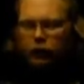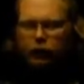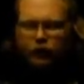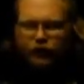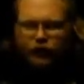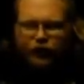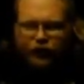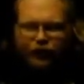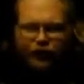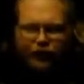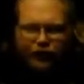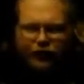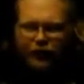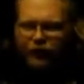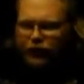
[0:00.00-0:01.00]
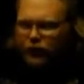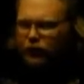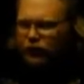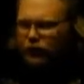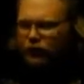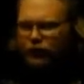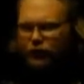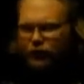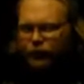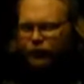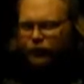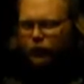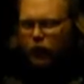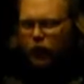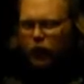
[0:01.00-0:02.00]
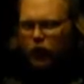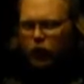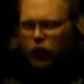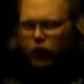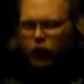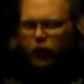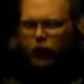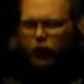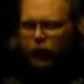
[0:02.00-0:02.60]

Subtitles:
This church never thought